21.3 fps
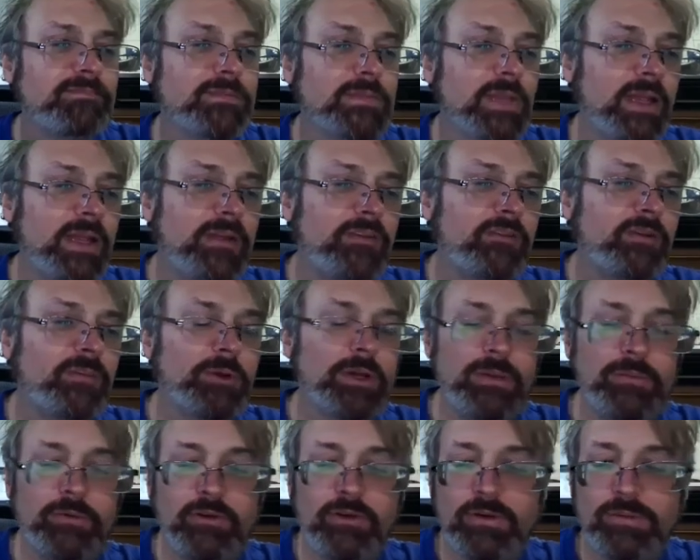And
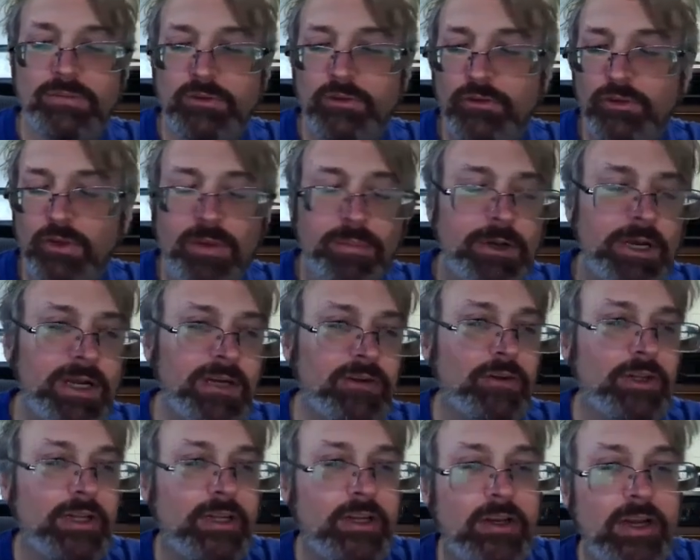sometimes I'll slip and
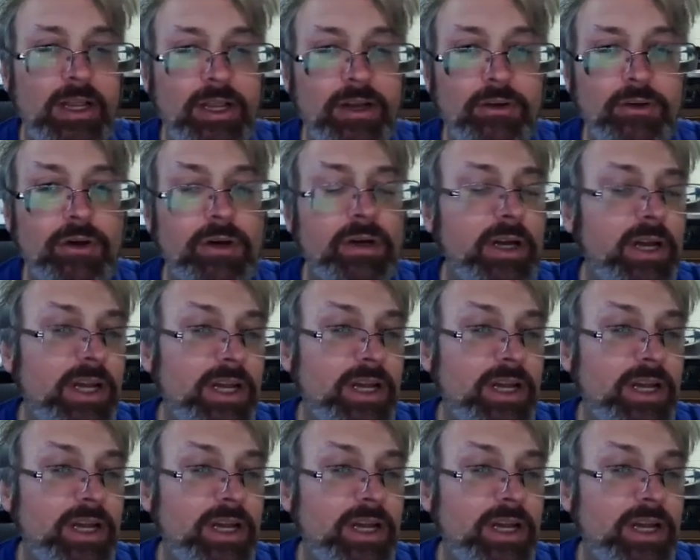accidentally hit enter.